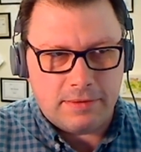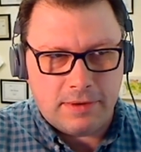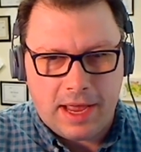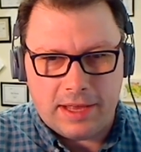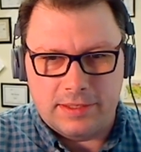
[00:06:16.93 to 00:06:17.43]

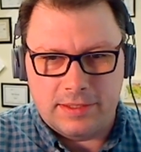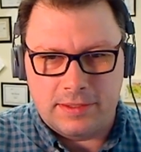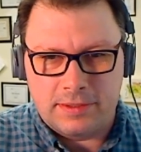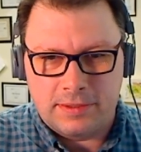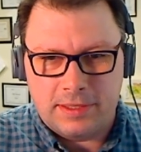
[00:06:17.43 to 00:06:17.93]

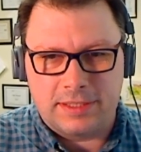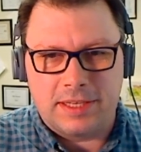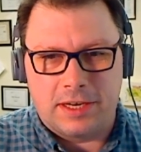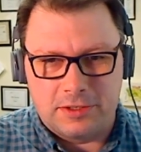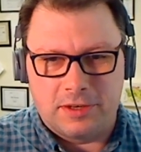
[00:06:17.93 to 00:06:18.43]
has
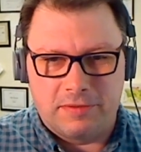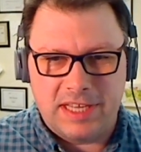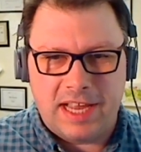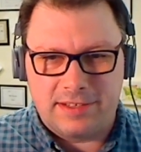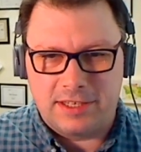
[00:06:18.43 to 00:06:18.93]
extension service,
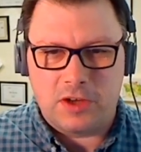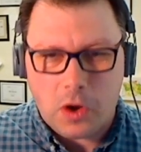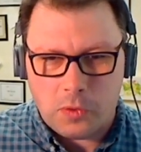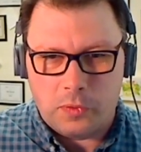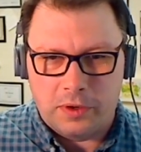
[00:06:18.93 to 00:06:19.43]
has its
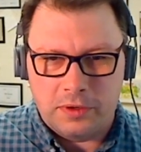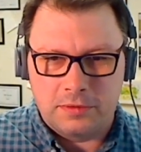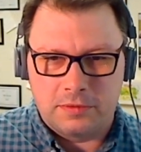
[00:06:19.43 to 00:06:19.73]
own